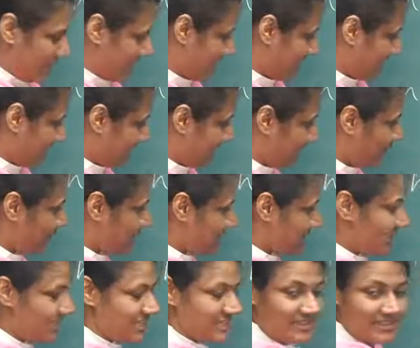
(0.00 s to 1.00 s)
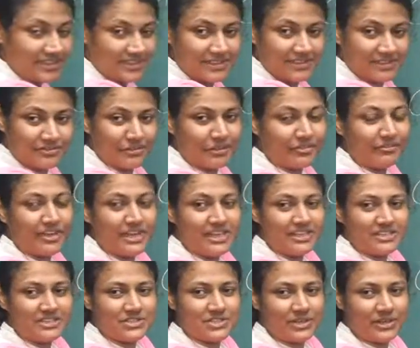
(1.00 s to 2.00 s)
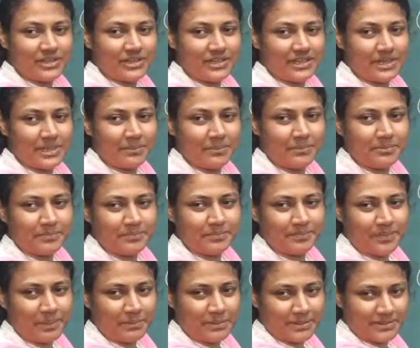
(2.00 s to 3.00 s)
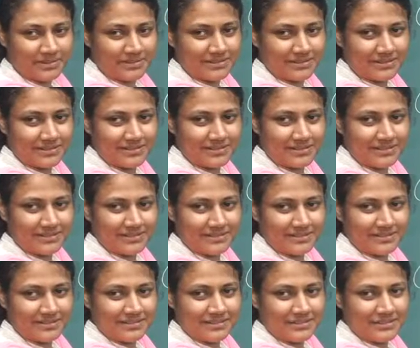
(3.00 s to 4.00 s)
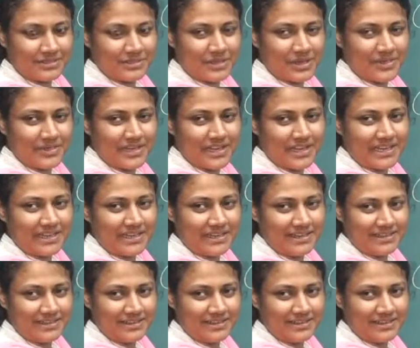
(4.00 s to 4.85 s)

And then what is here? From where does Jordan come? I mean, do you have any idea?